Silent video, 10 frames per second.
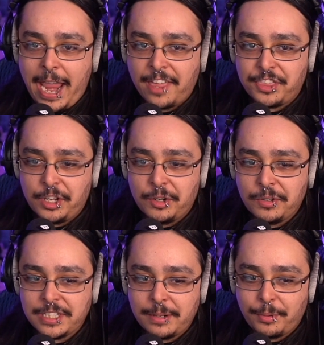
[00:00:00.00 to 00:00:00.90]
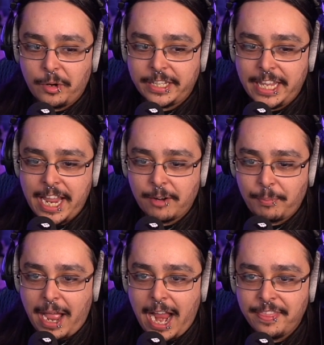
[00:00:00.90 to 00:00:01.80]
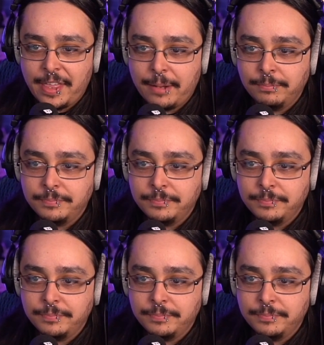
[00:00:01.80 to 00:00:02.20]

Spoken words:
Matthews and Brody King behind them.